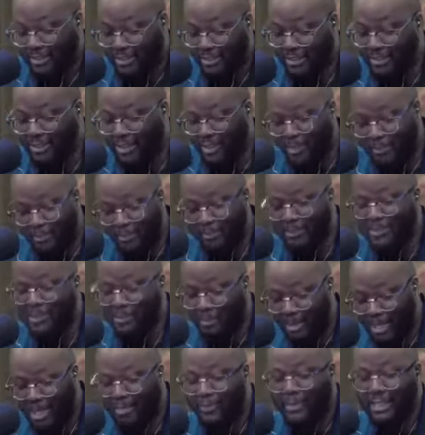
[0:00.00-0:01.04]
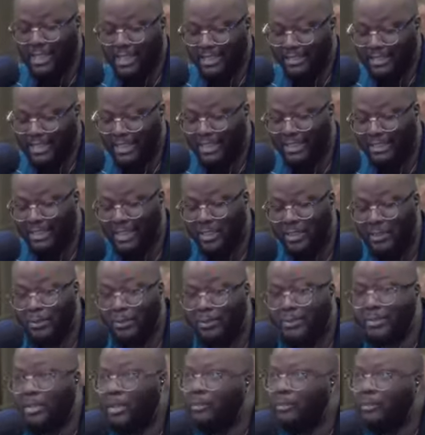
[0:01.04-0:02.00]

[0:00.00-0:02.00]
and other DaBaby and Dani Leigh news,